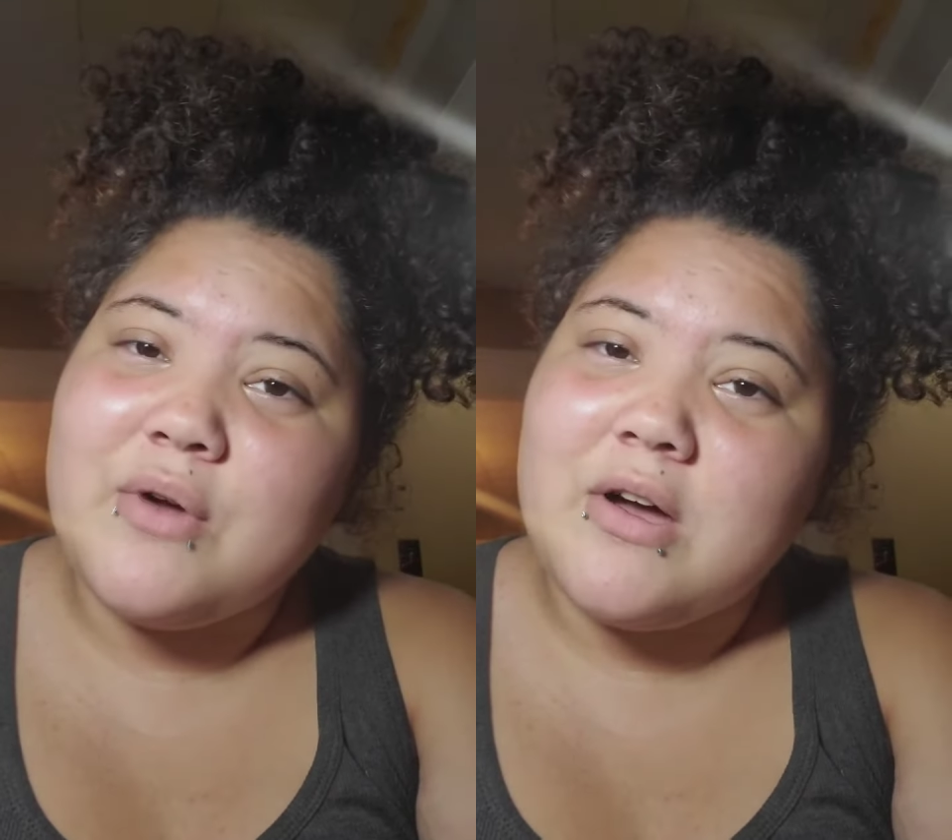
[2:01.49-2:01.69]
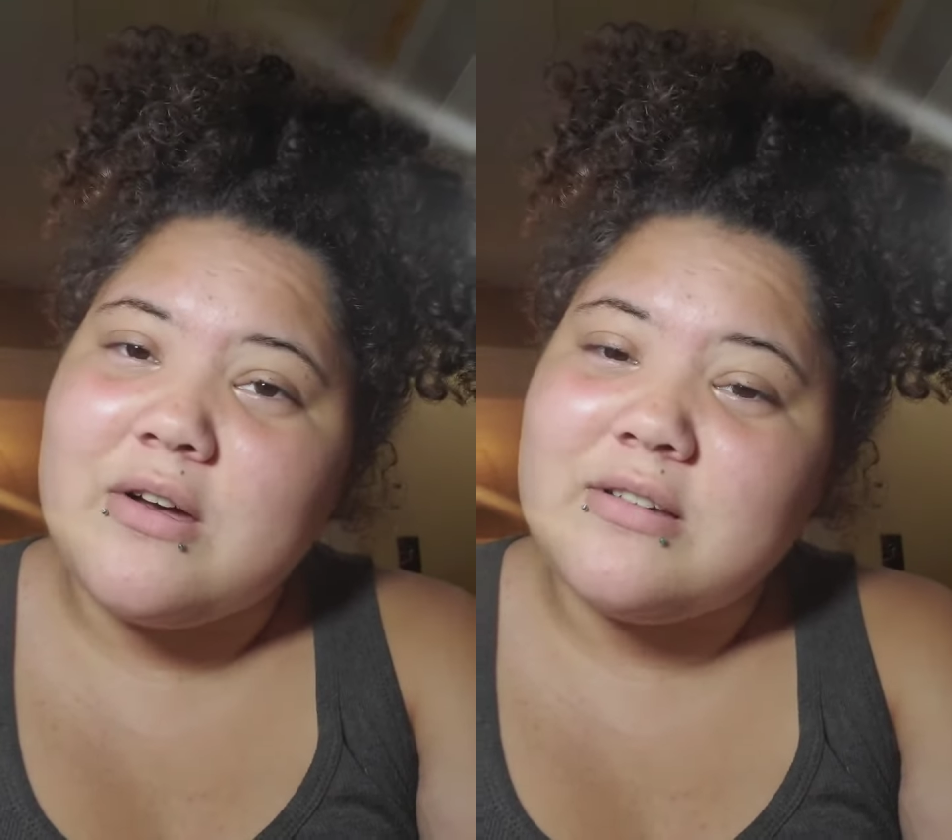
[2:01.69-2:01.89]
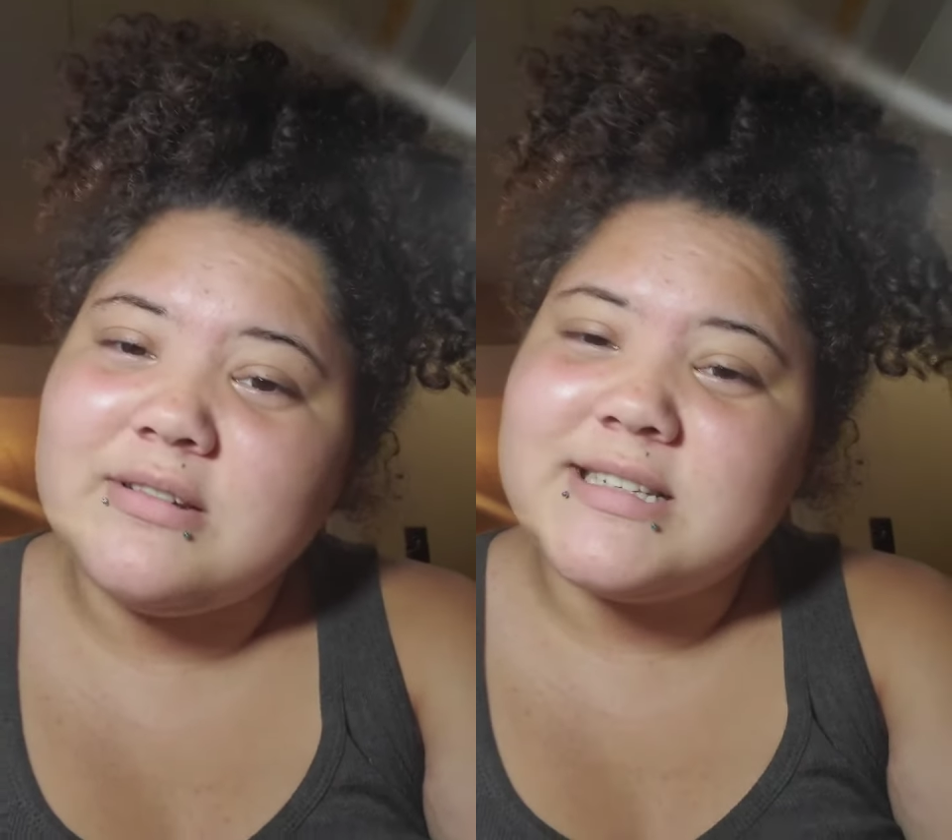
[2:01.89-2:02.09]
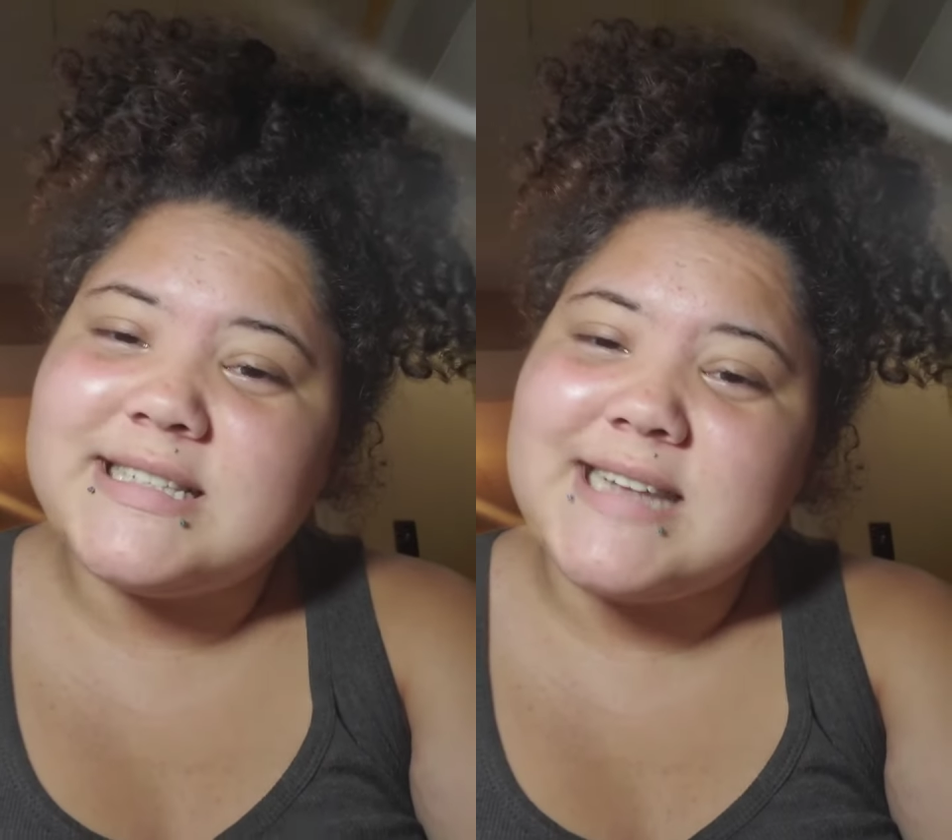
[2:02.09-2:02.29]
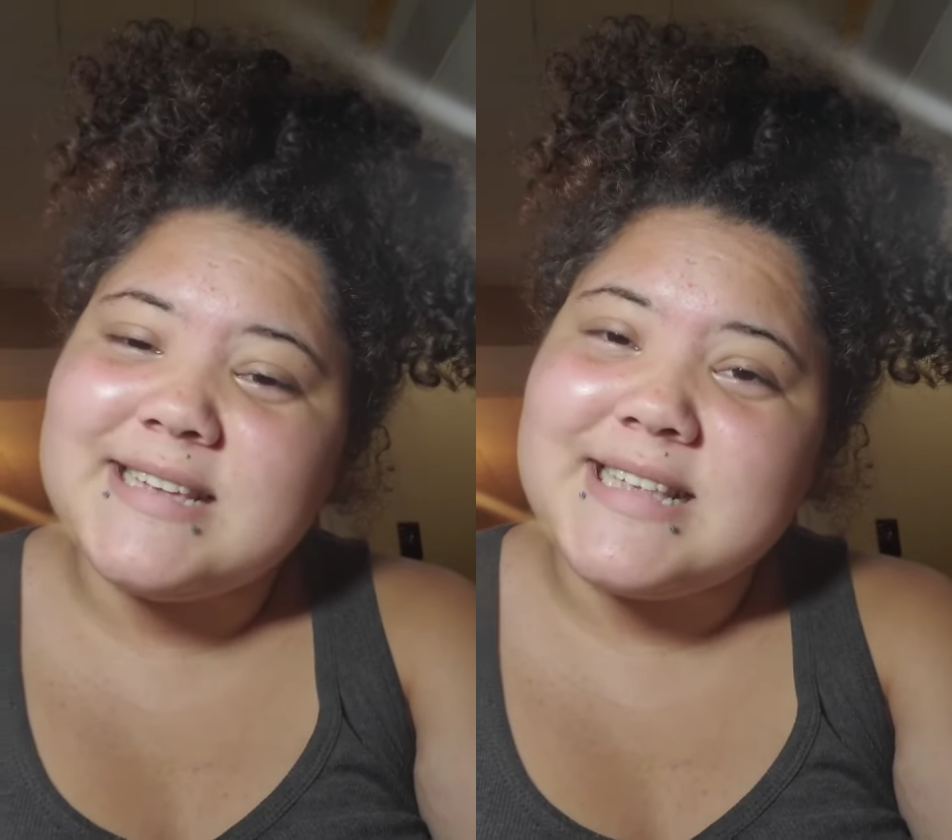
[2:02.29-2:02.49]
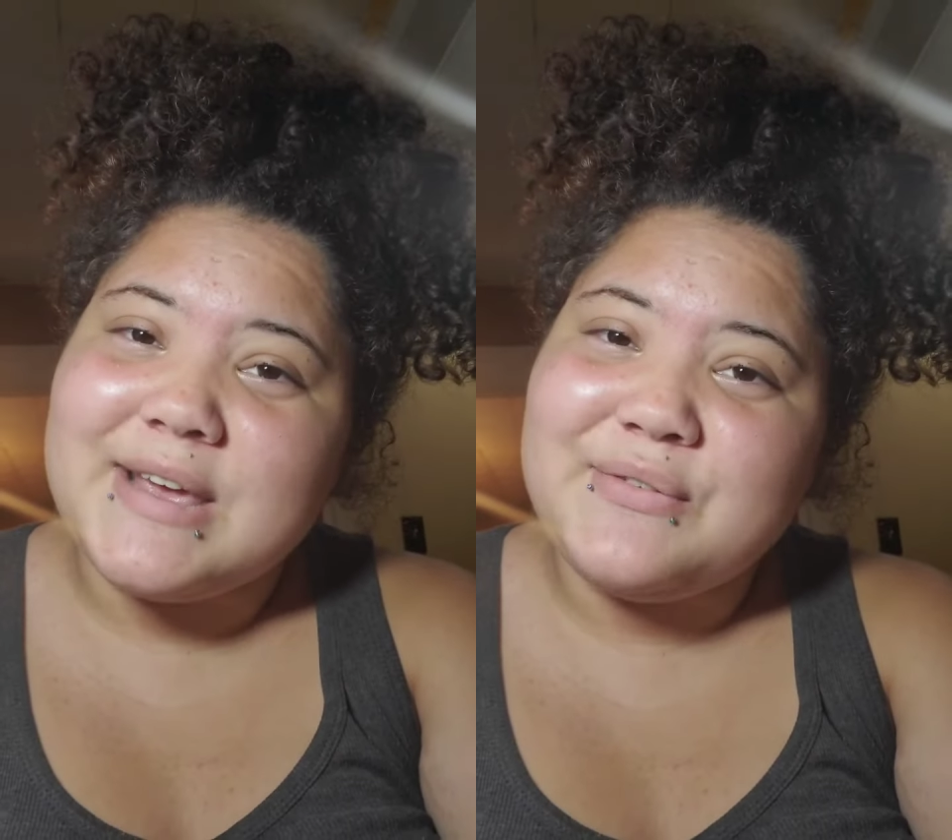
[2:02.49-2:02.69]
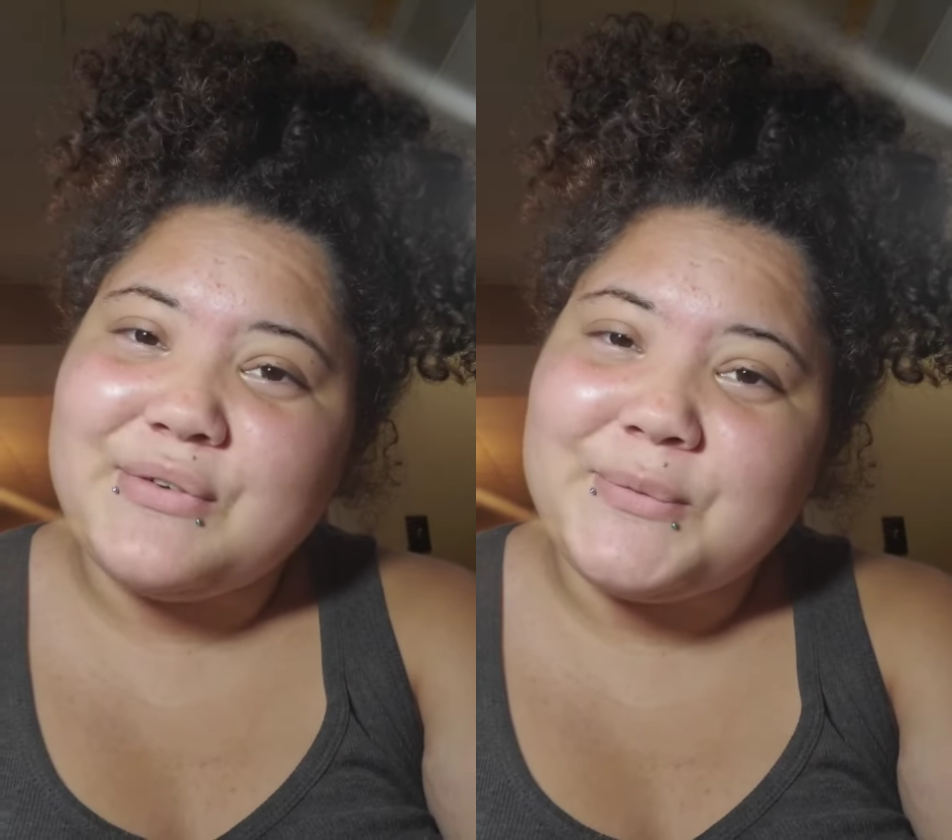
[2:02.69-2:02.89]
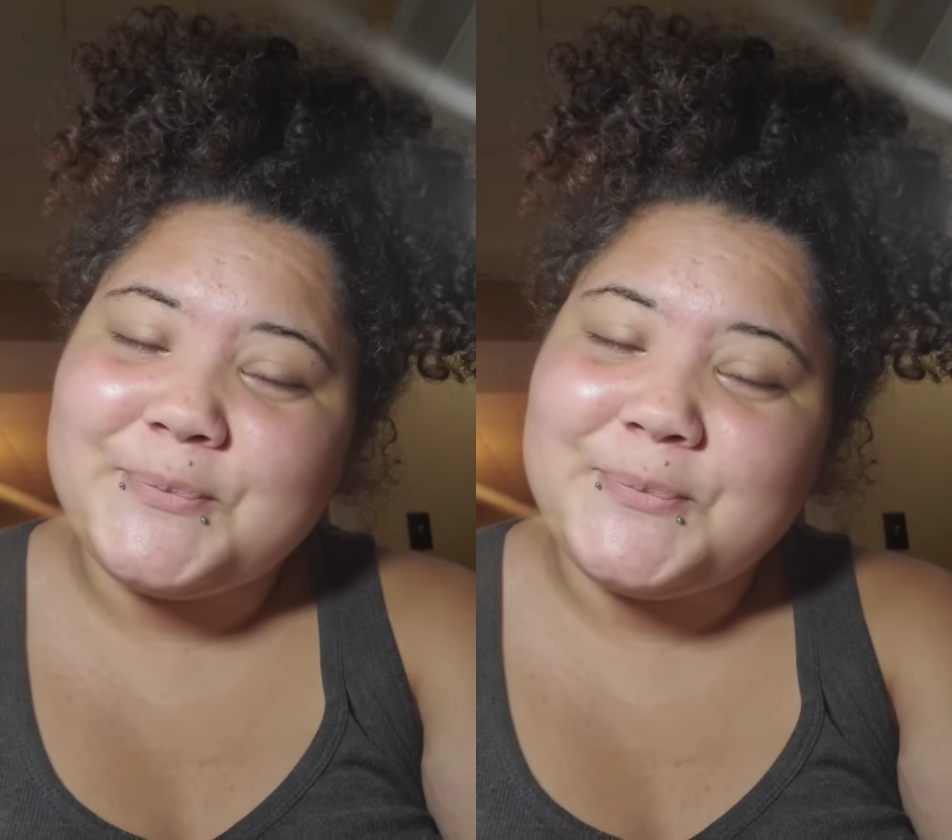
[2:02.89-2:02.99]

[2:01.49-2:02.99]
all. Stay safe.